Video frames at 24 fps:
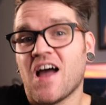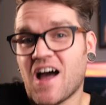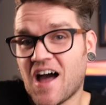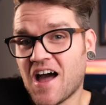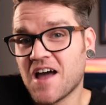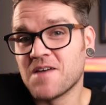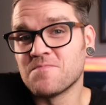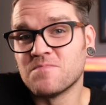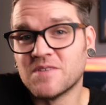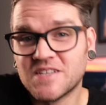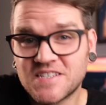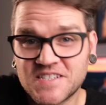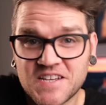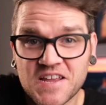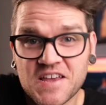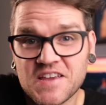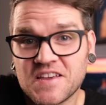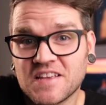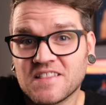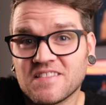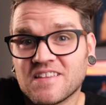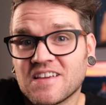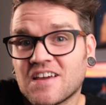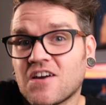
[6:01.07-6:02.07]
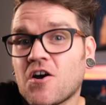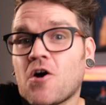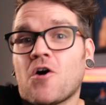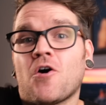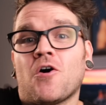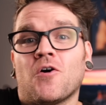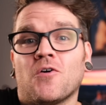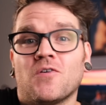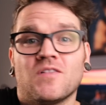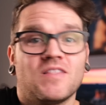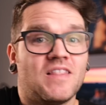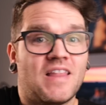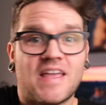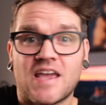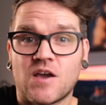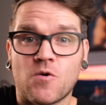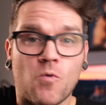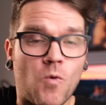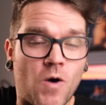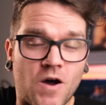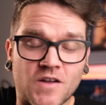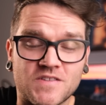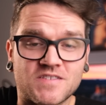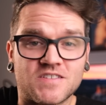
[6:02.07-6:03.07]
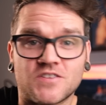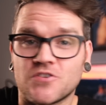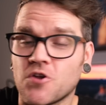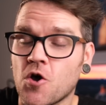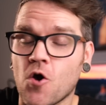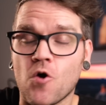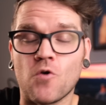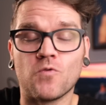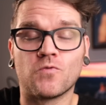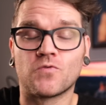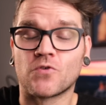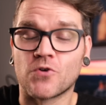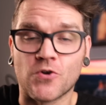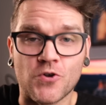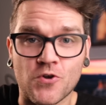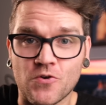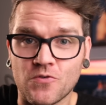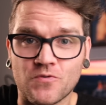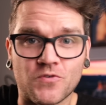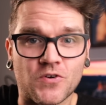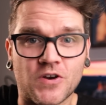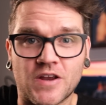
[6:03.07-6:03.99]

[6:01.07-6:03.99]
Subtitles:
I mistakenly call Lake Watson over and over